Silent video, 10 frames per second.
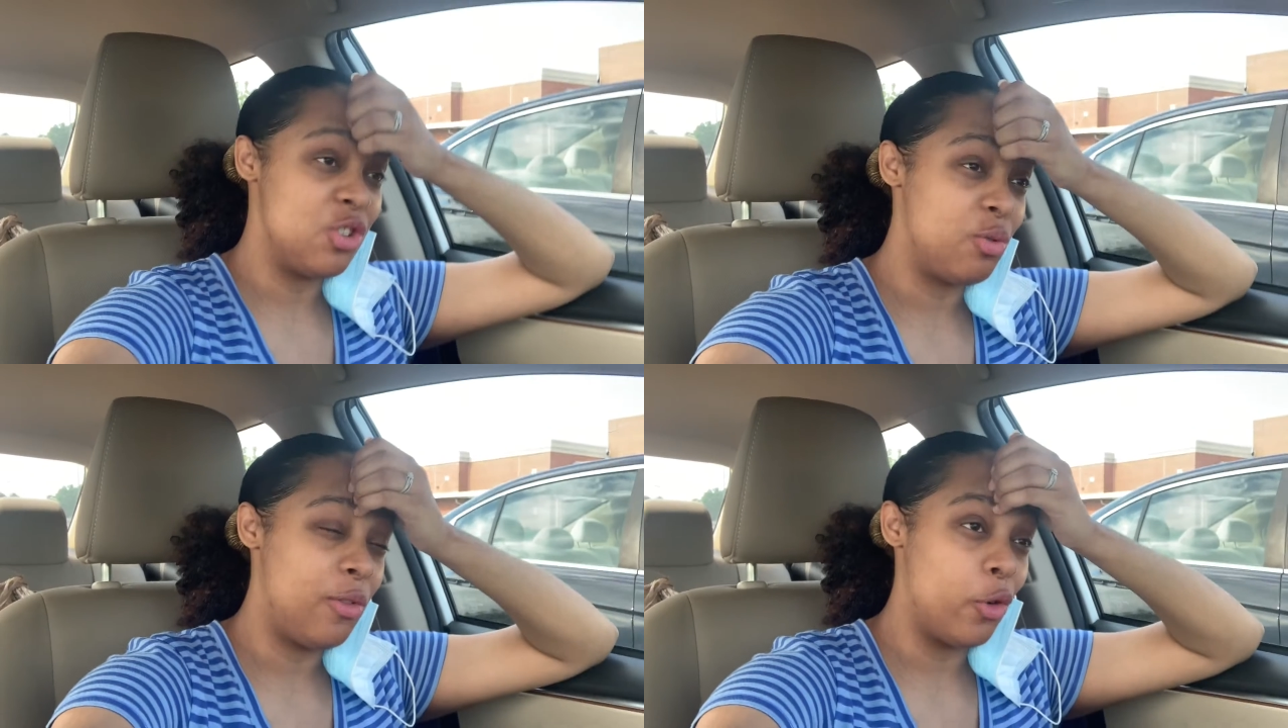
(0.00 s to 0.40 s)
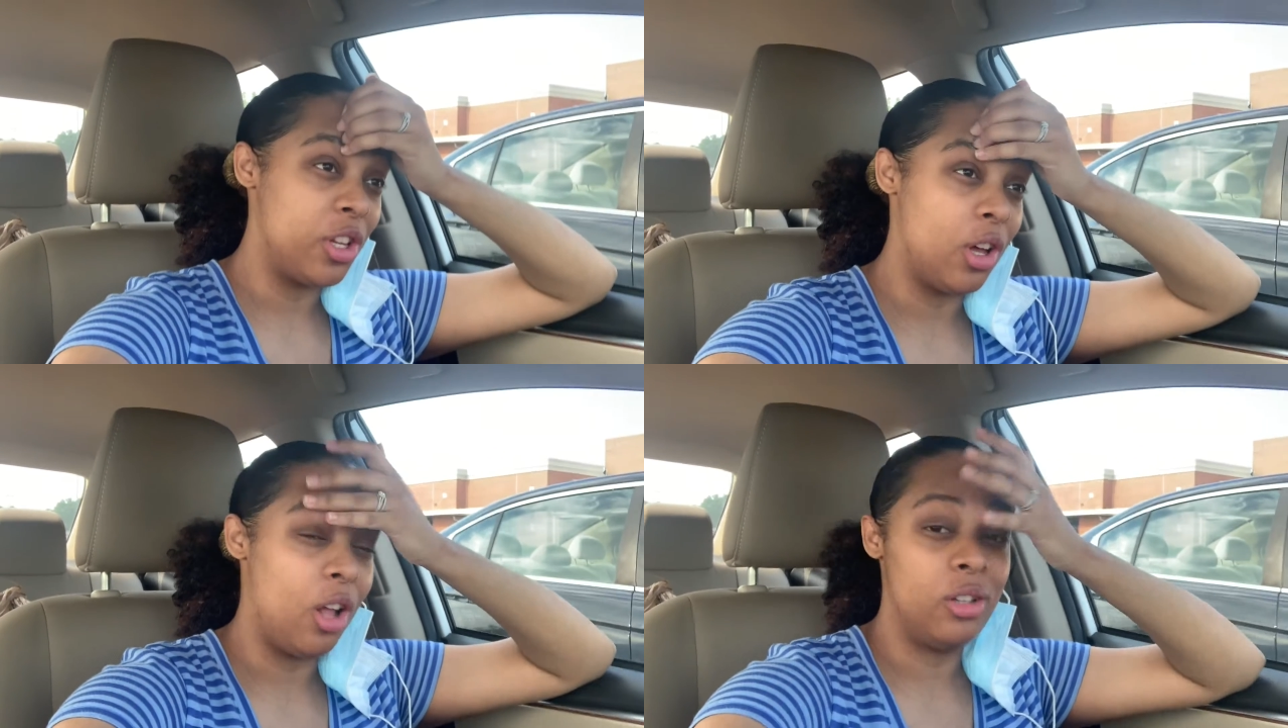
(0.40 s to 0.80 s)
hundred forty
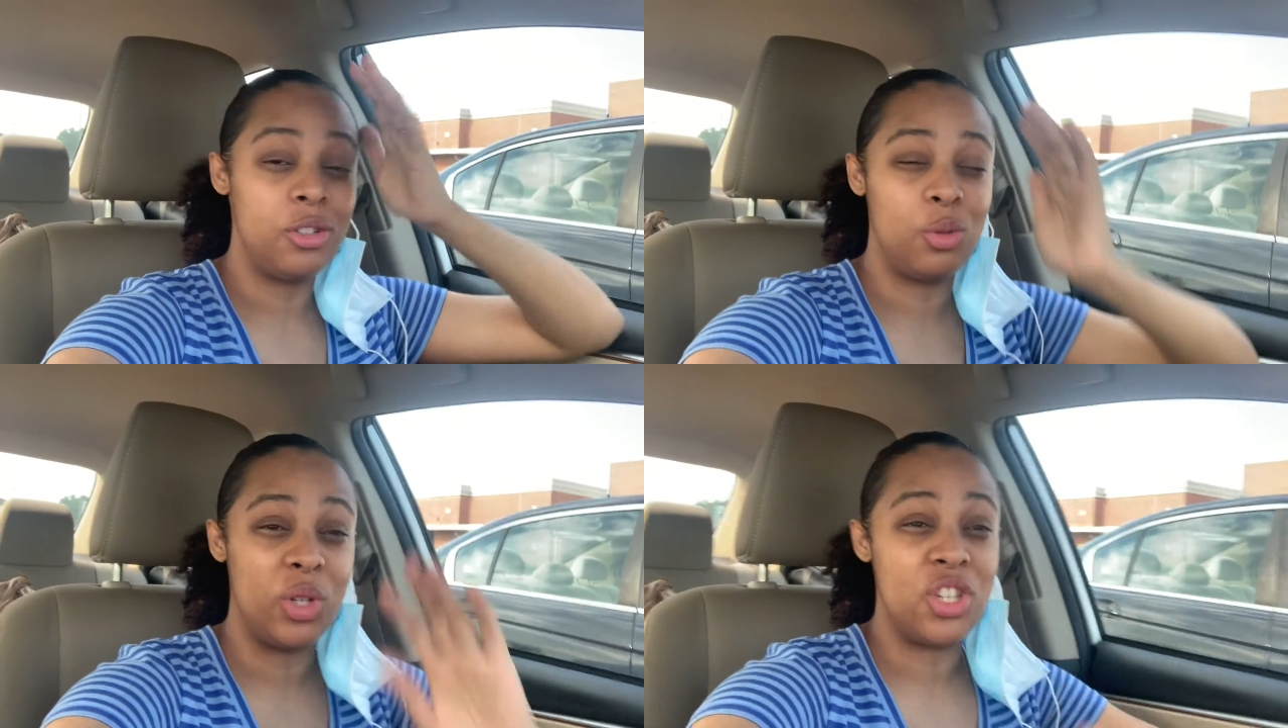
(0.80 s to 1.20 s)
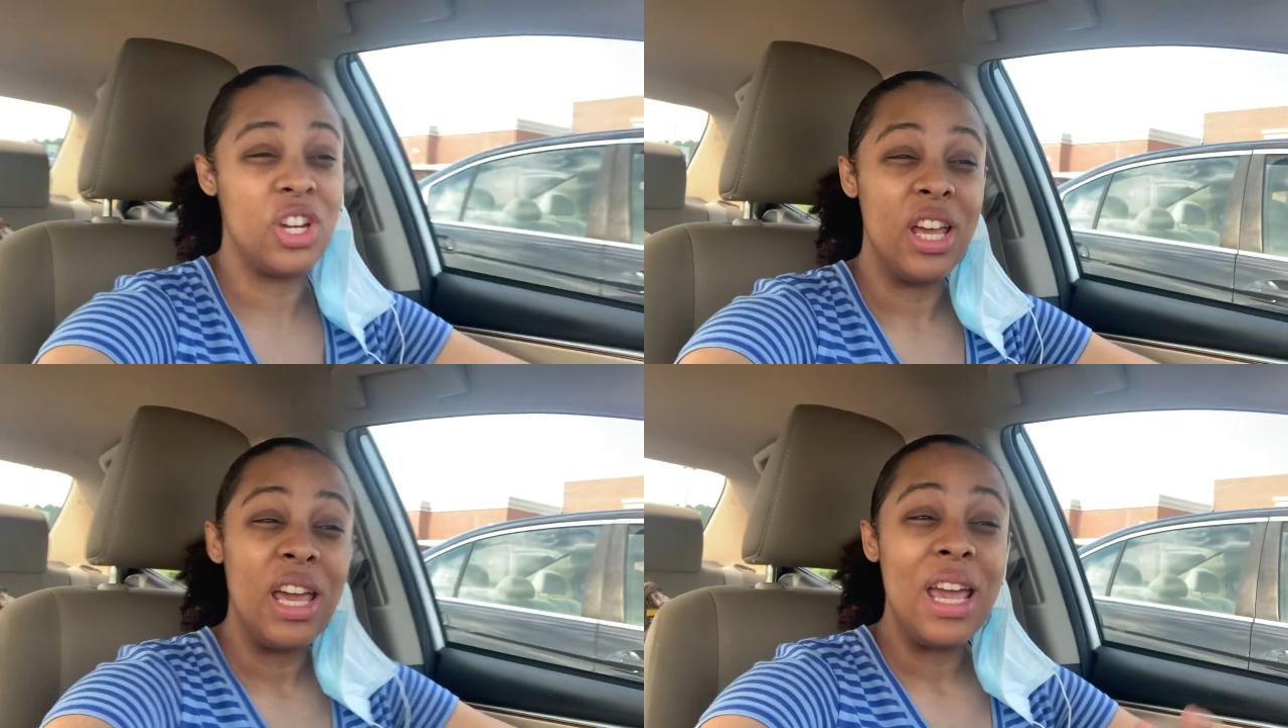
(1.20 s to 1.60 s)
dollars, which
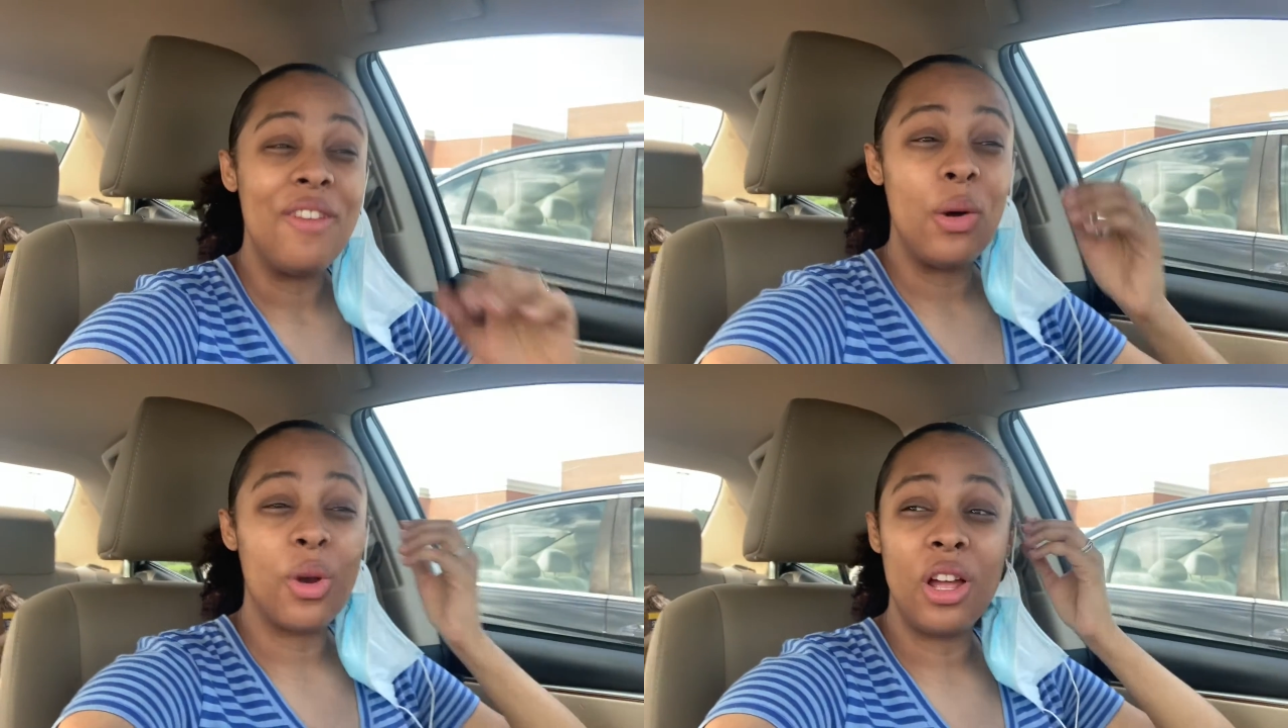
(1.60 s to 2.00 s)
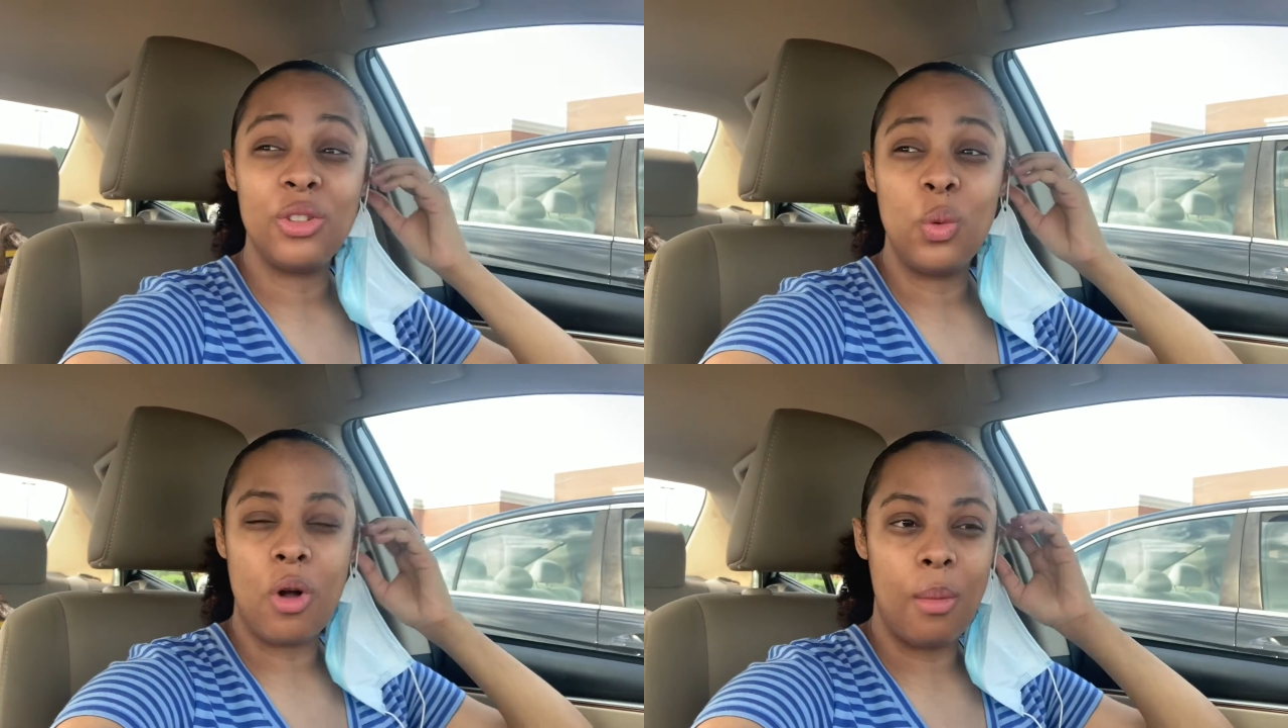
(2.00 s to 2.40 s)
if I would have gone
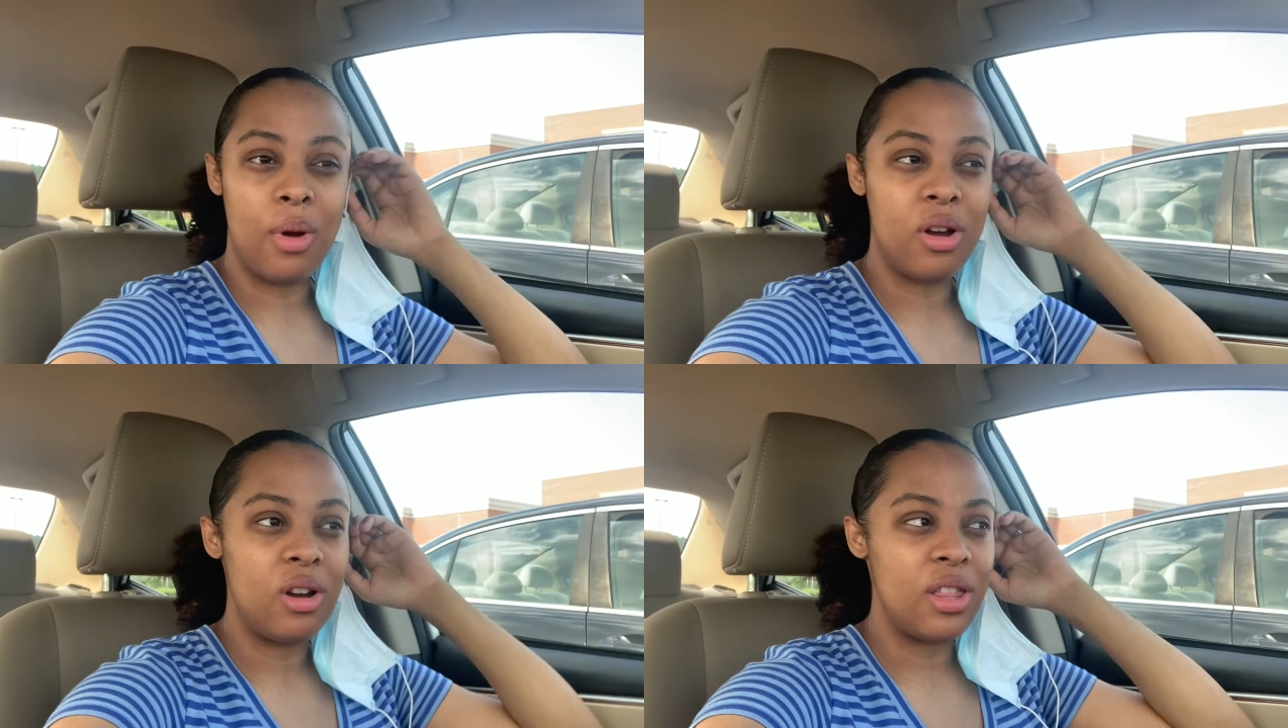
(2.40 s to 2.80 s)
to Walmart,